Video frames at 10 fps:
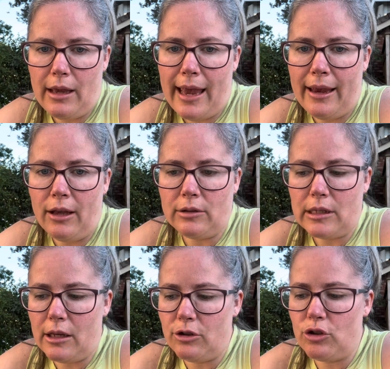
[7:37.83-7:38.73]
hailed
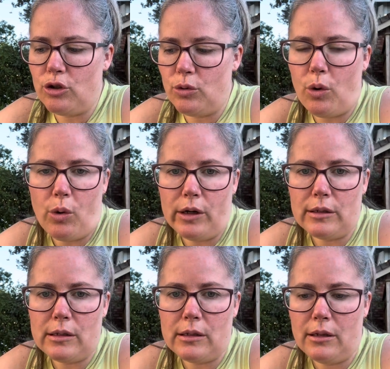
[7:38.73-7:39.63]
into
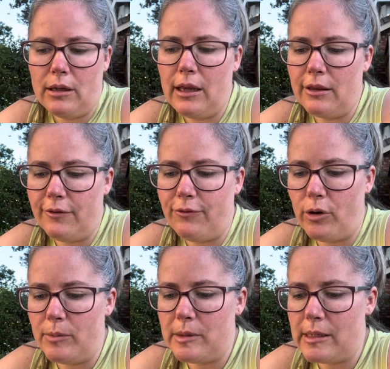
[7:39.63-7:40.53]
court in the
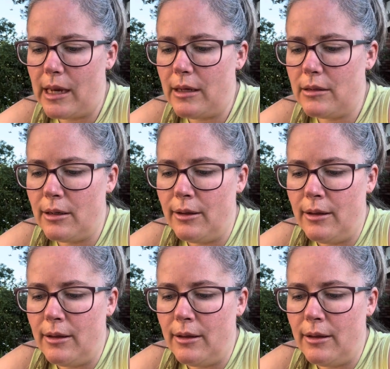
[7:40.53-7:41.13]
forum state.